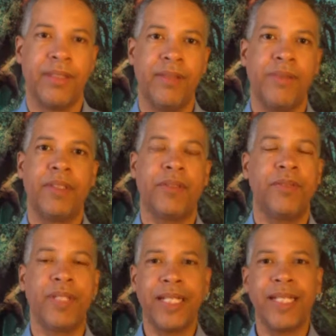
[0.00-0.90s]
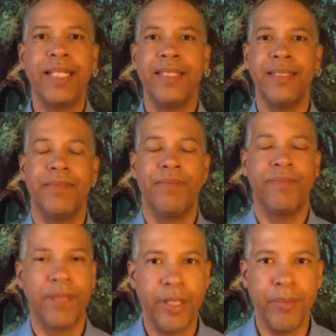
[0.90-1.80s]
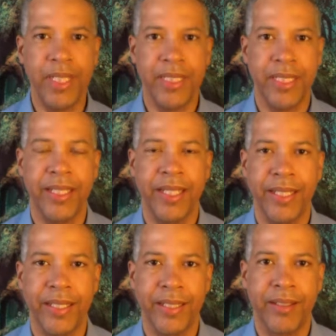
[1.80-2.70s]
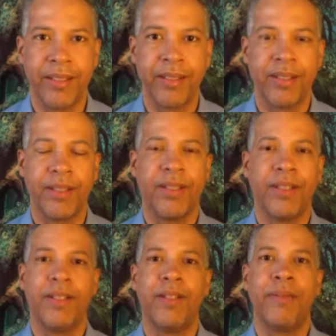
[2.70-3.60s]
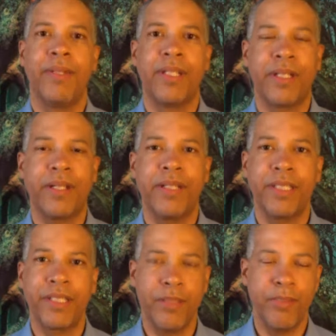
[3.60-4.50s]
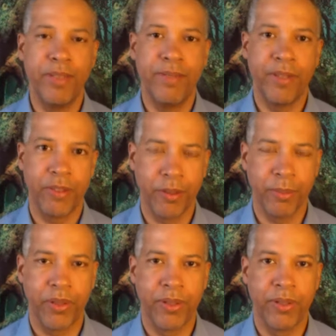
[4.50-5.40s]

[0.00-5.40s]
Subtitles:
which really is very much connected with the courage to be vulnerable